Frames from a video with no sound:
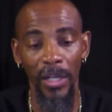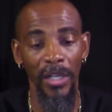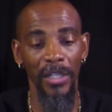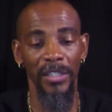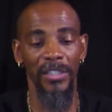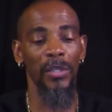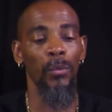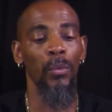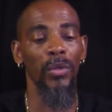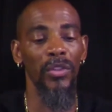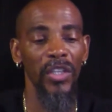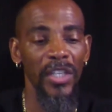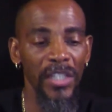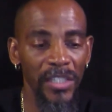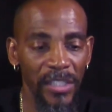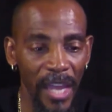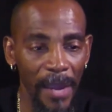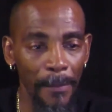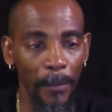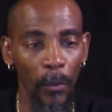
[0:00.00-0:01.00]
See, with these
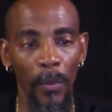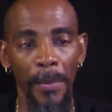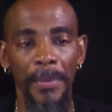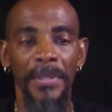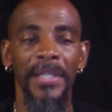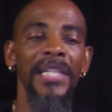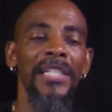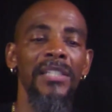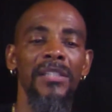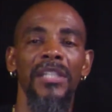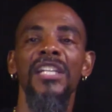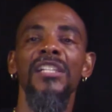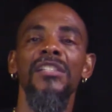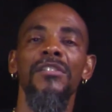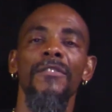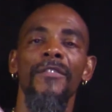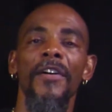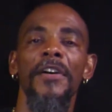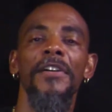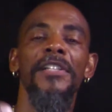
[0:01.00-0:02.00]
type of women, these are
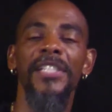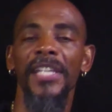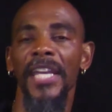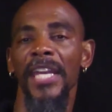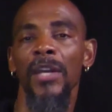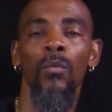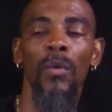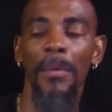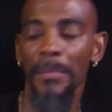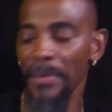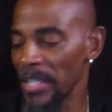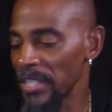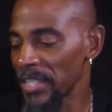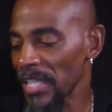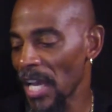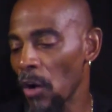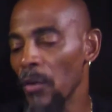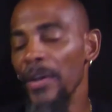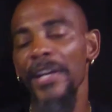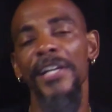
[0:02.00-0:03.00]
the very same women that's
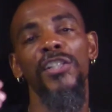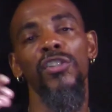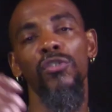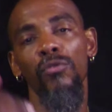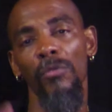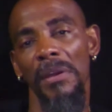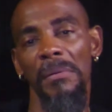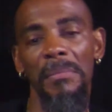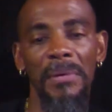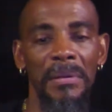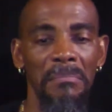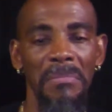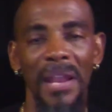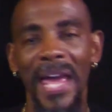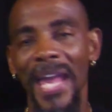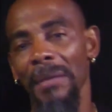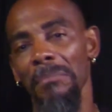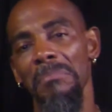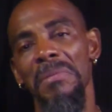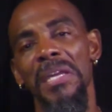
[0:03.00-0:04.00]
out here screaming,
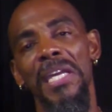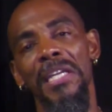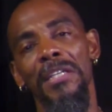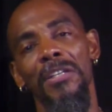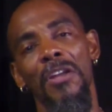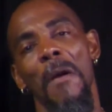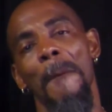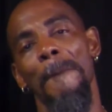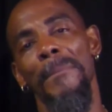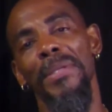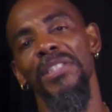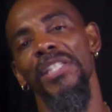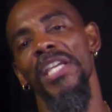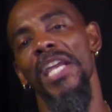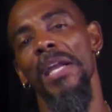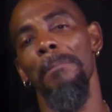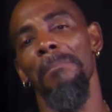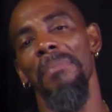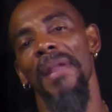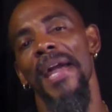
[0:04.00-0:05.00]
black men don't
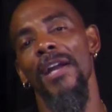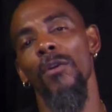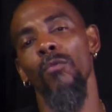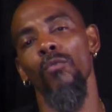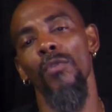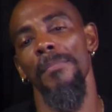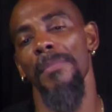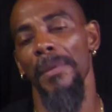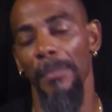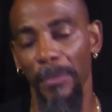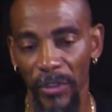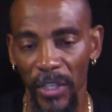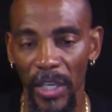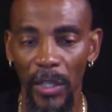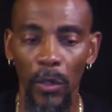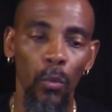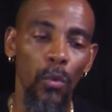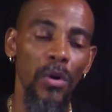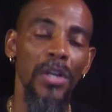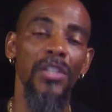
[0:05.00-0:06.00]
protect black women, but they
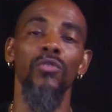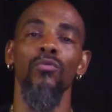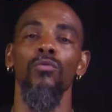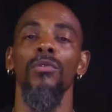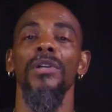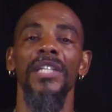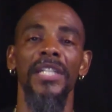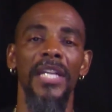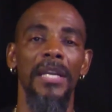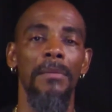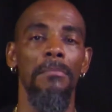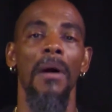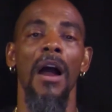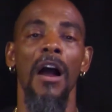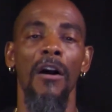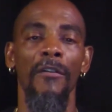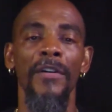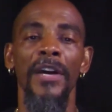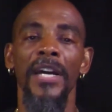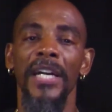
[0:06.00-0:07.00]
the ones running their
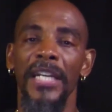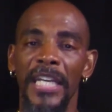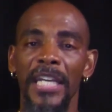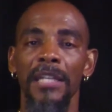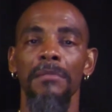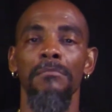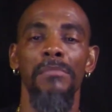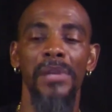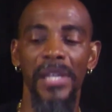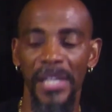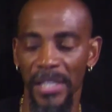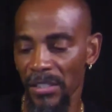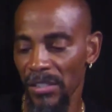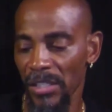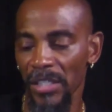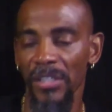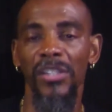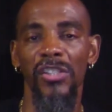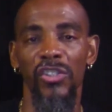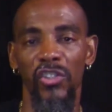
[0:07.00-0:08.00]
mouth, getting men
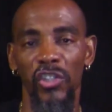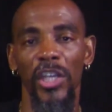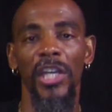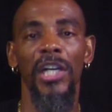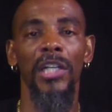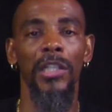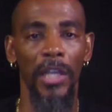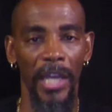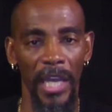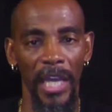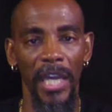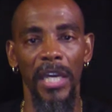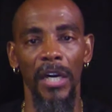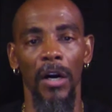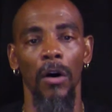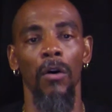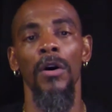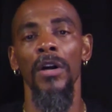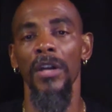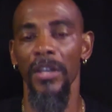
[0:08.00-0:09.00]
sent to jail or
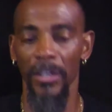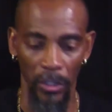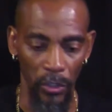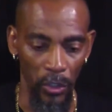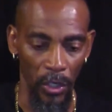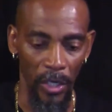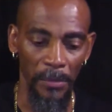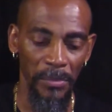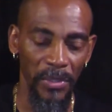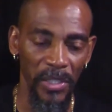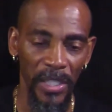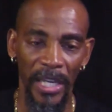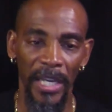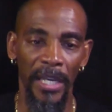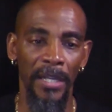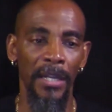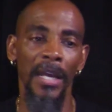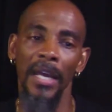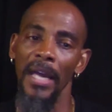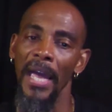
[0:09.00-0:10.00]
hell. You know what I'm
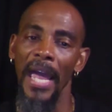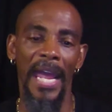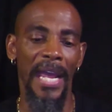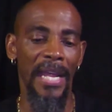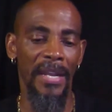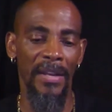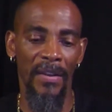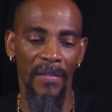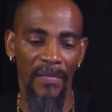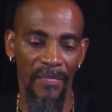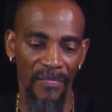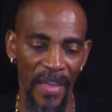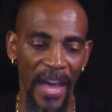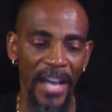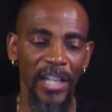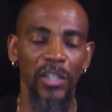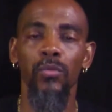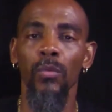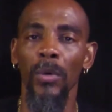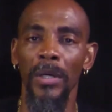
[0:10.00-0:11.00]
saying? And
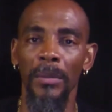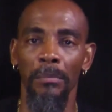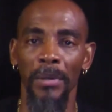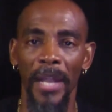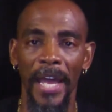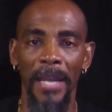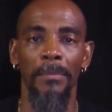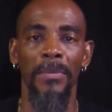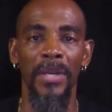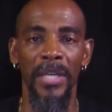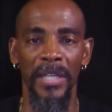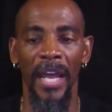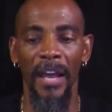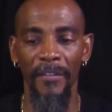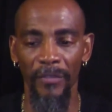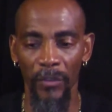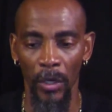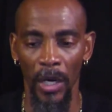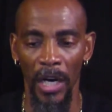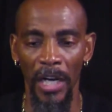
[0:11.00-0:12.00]
that's what black men
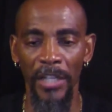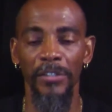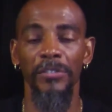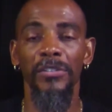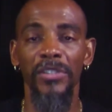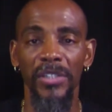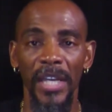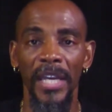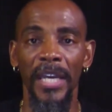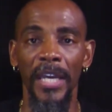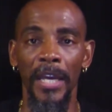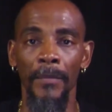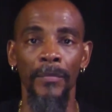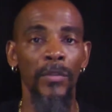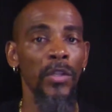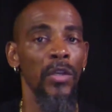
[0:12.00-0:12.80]
have to understand.